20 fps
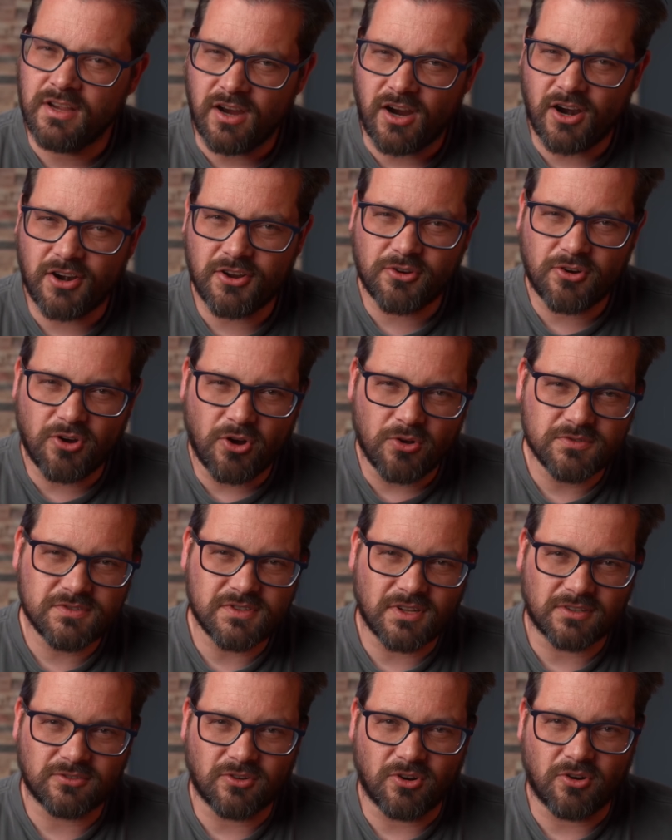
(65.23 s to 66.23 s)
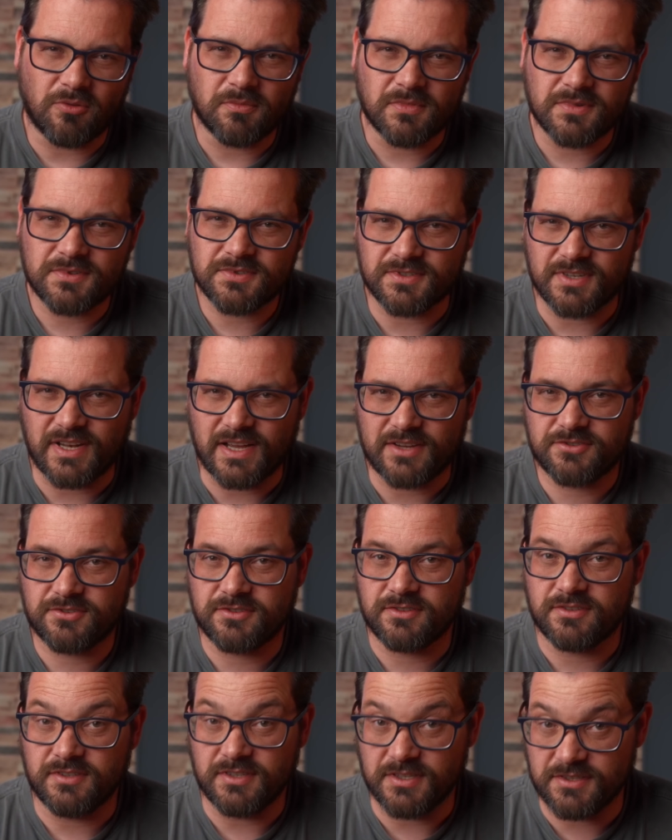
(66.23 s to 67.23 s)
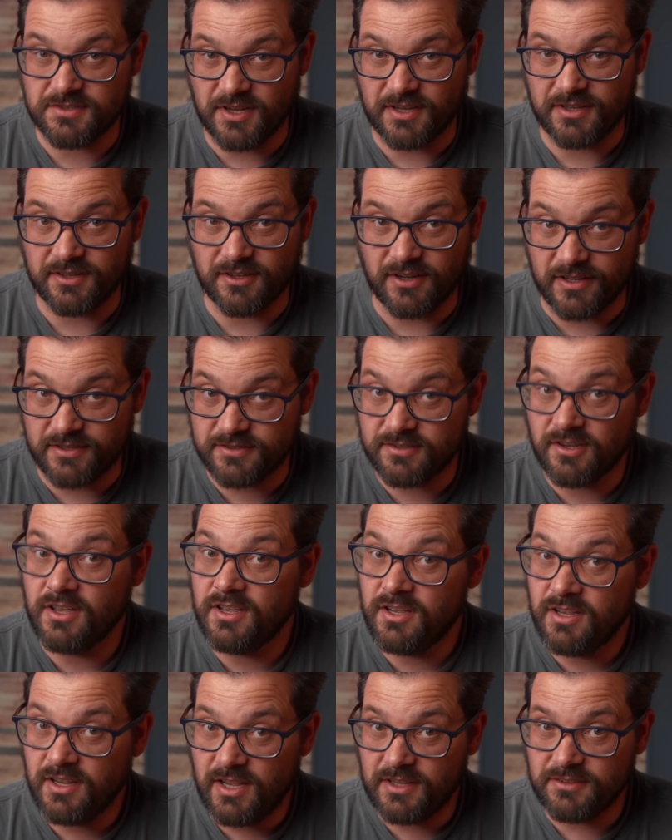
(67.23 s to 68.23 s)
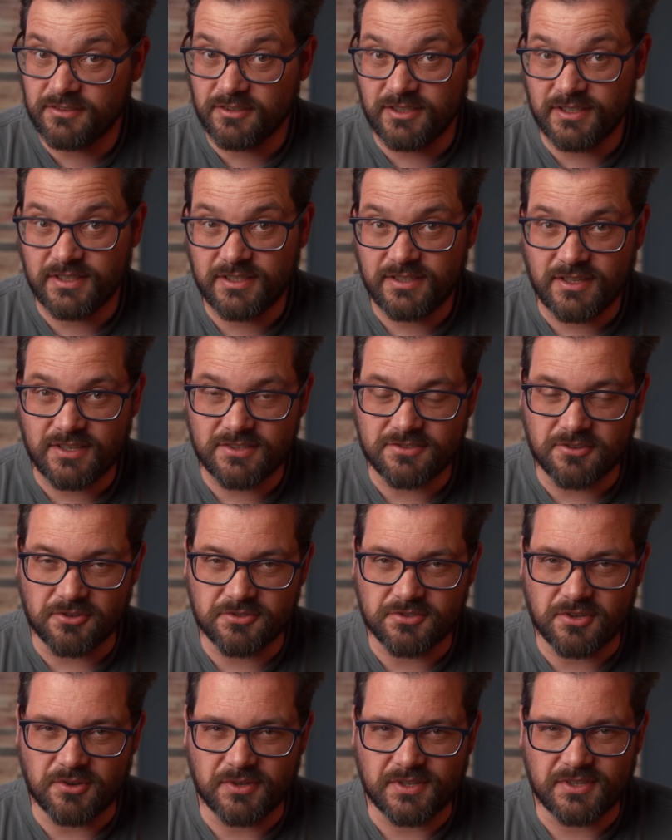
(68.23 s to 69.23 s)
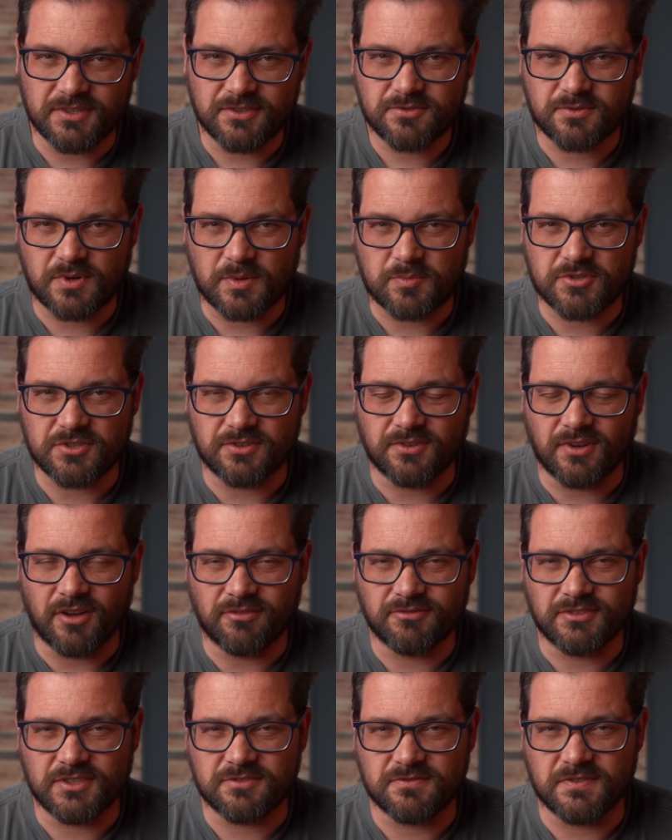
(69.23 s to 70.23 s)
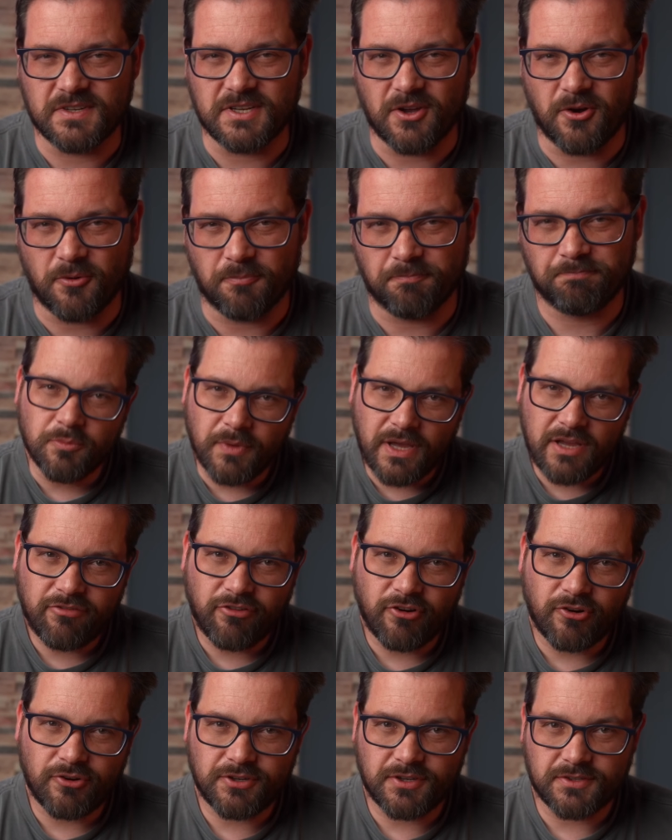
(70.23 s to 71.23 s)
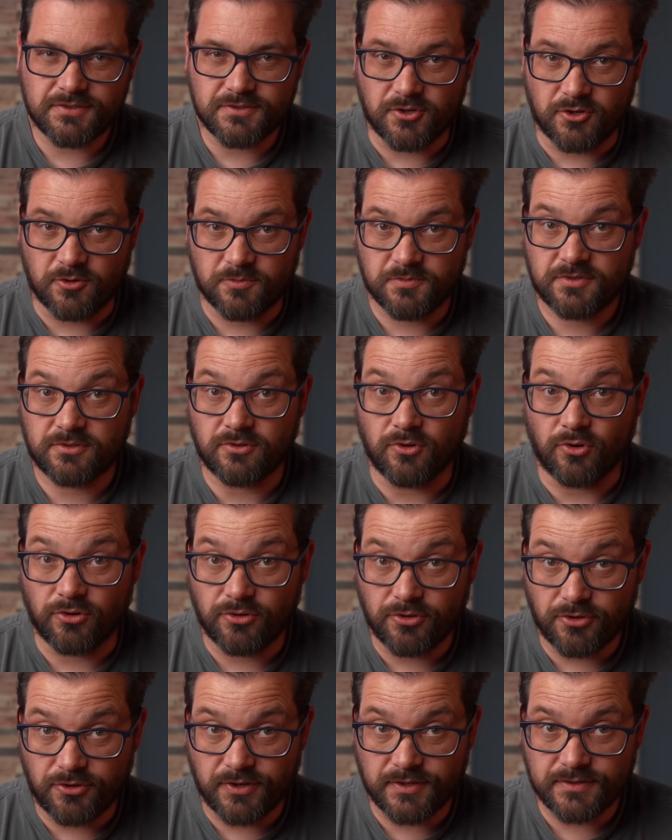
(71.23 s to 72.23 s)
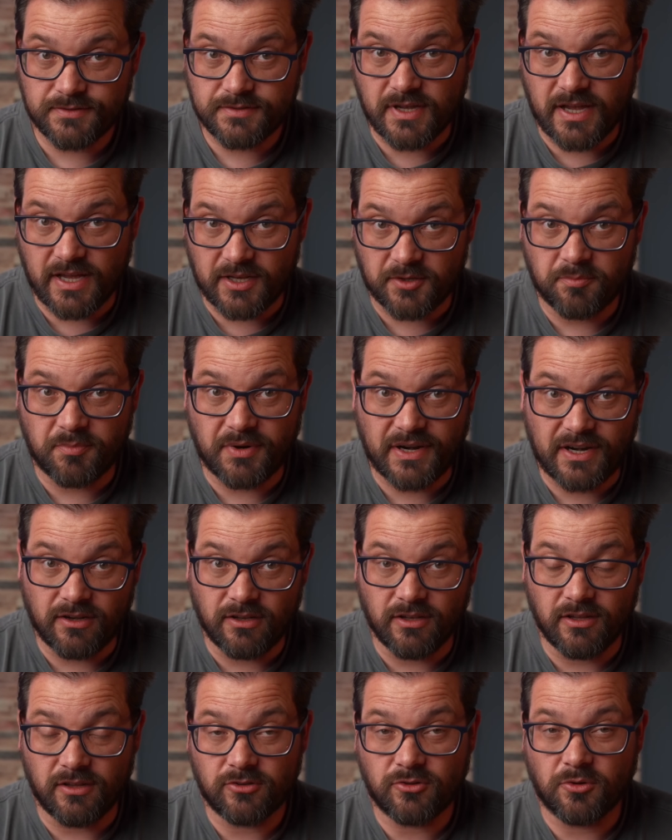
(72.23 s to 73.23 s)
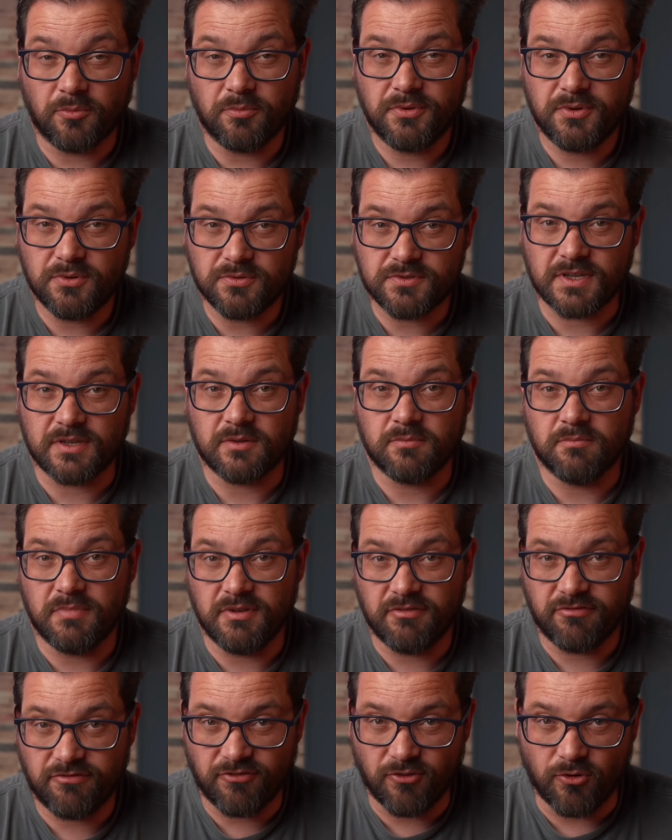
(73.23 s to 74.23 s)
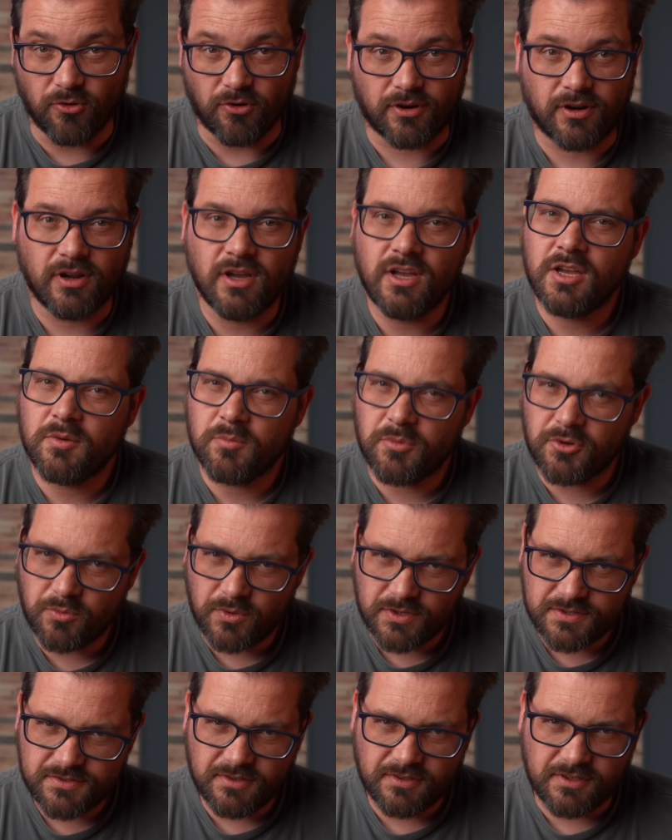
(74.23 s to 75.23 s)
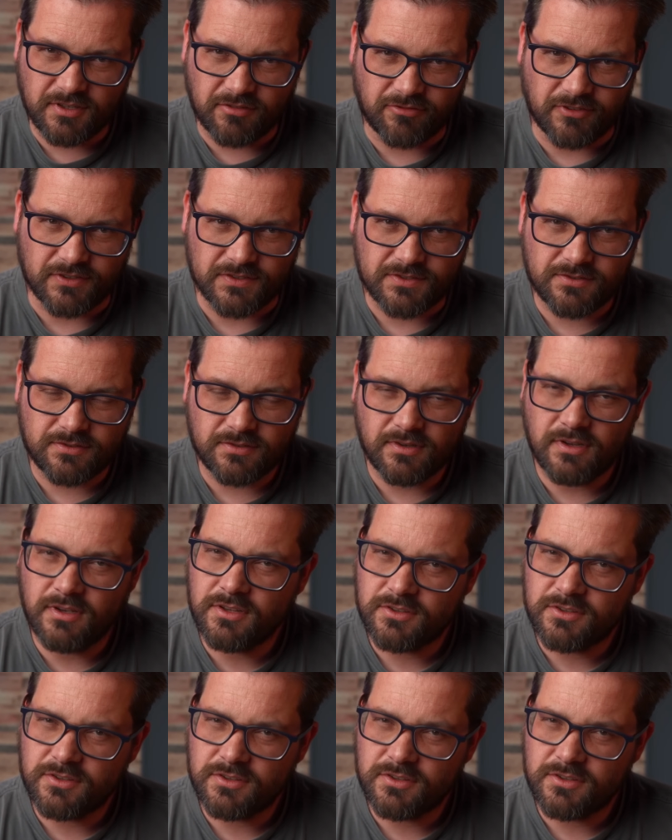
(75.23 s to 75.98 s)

arjancodes.com slash design guide and the link is also in the description of this video. You may have heard the terms concurrent and parallel computing before, but what's the difference?